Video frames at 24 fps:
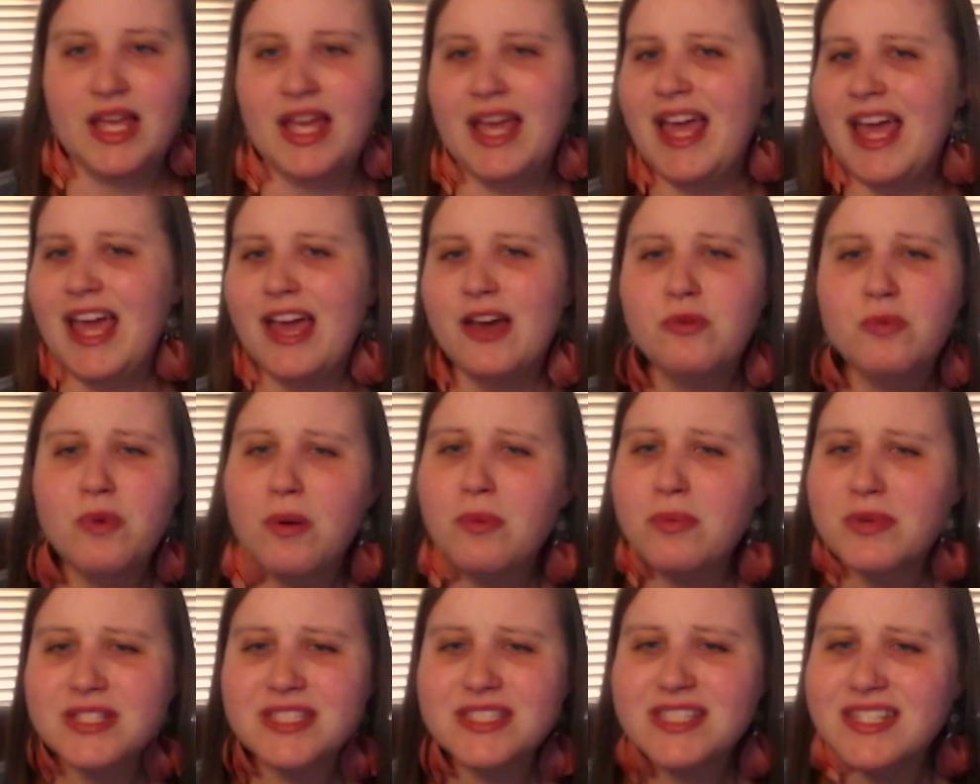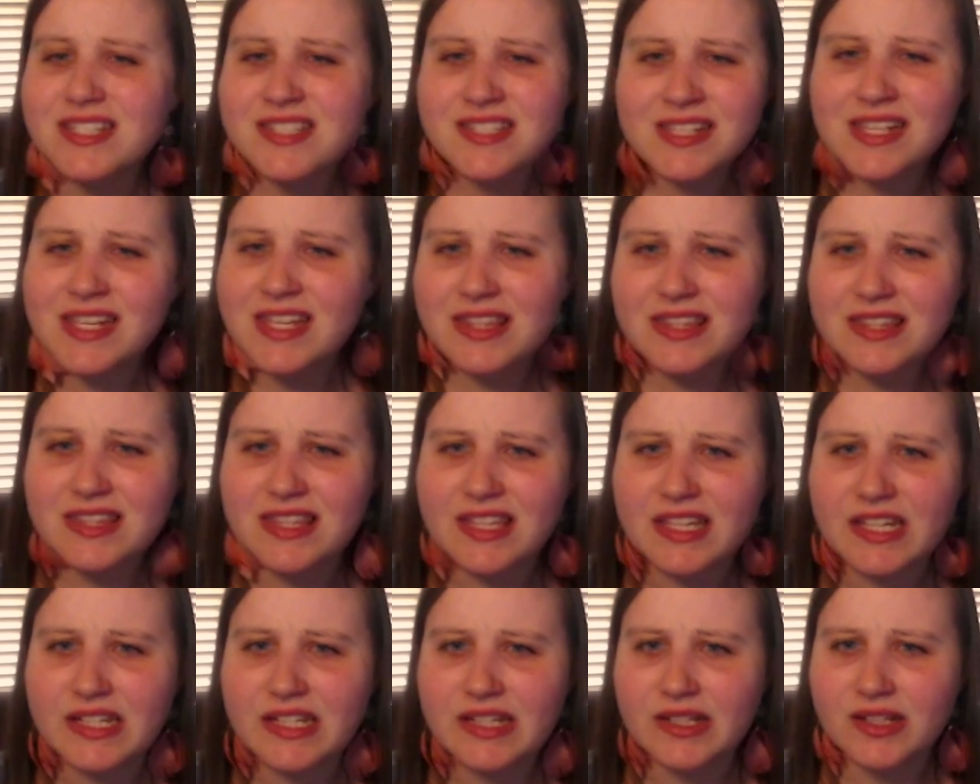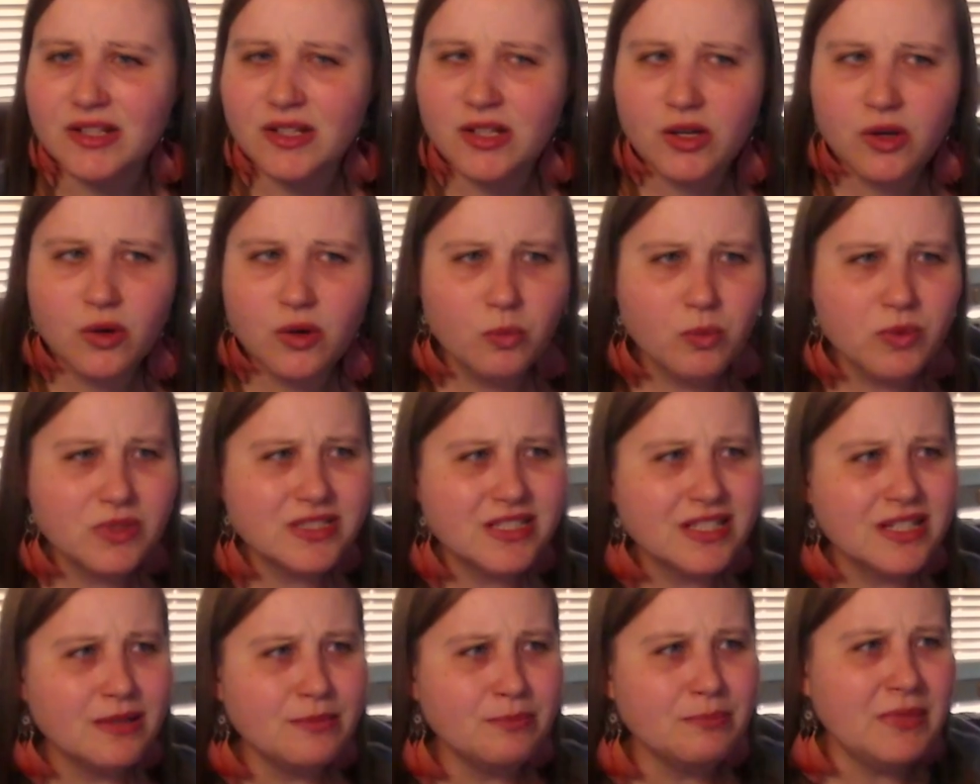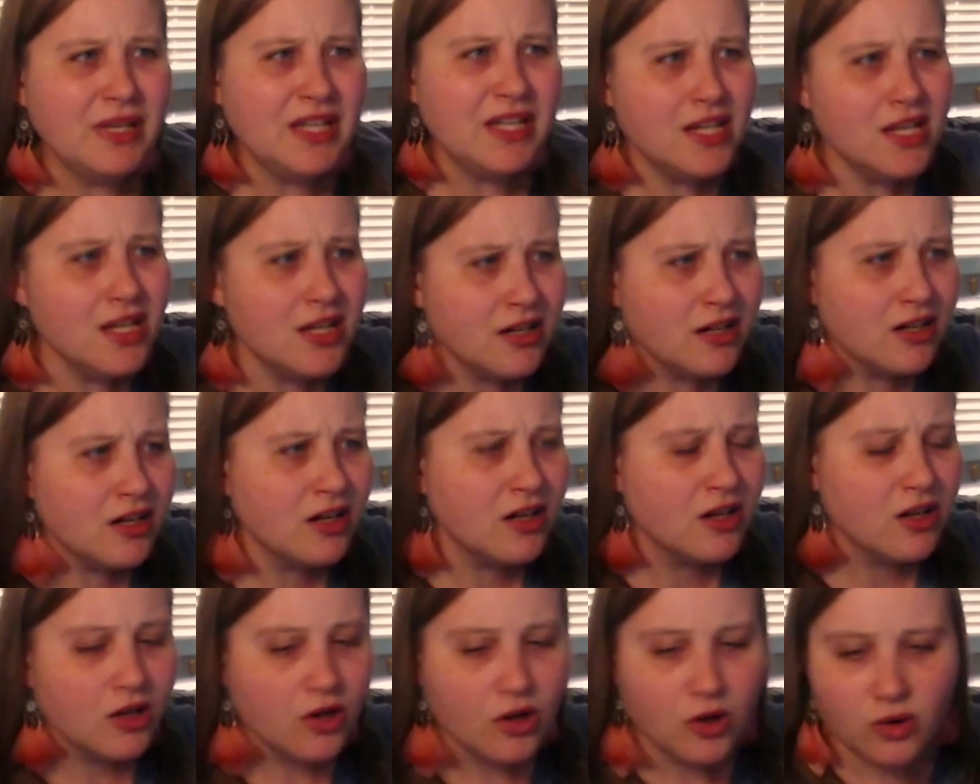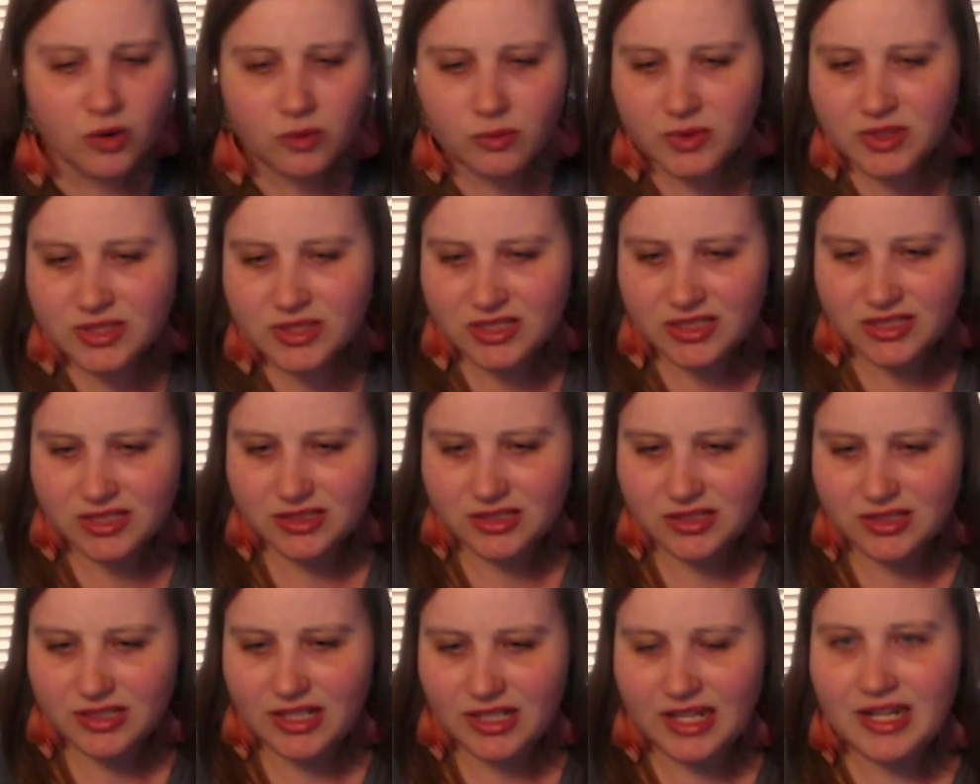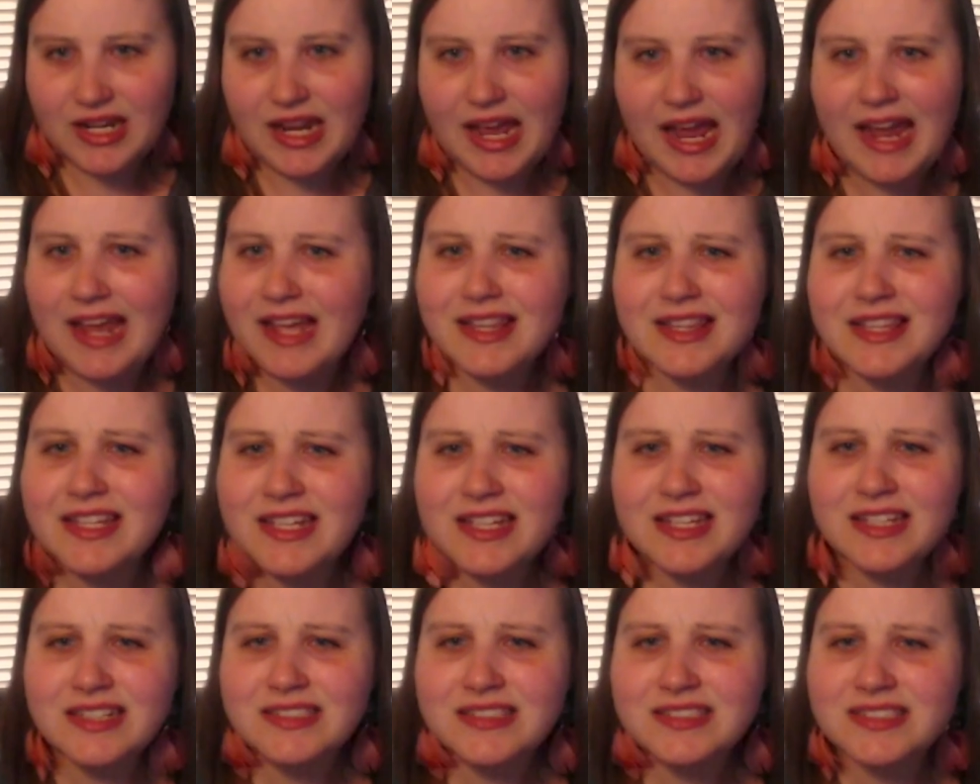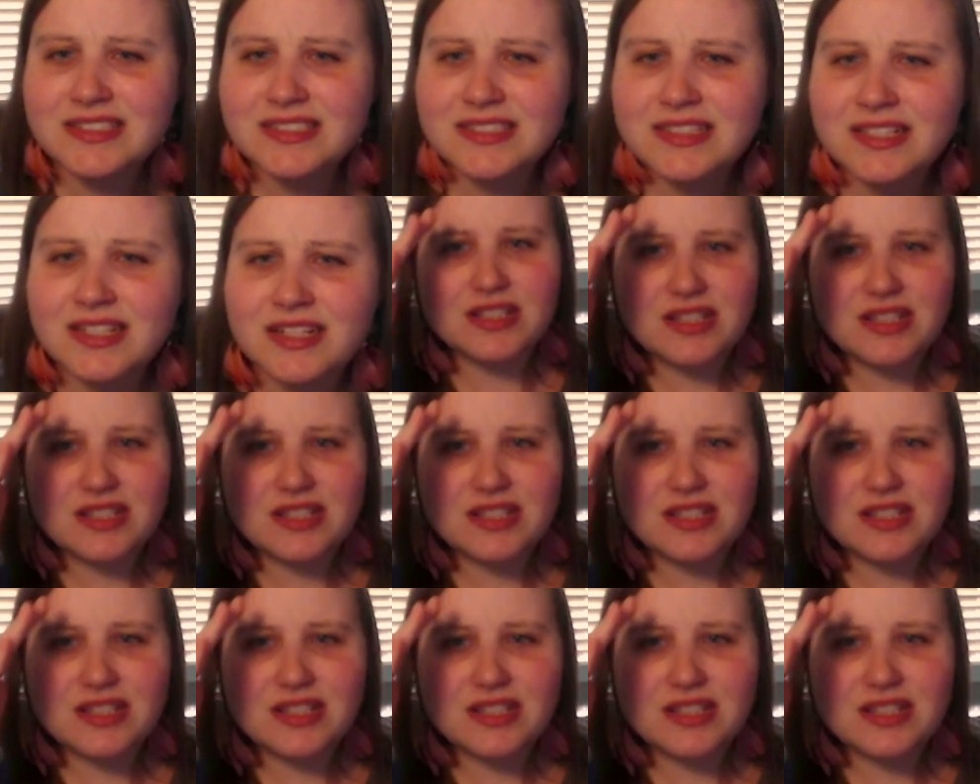And what was the seed thing? Was it a meteor? Was it aliens?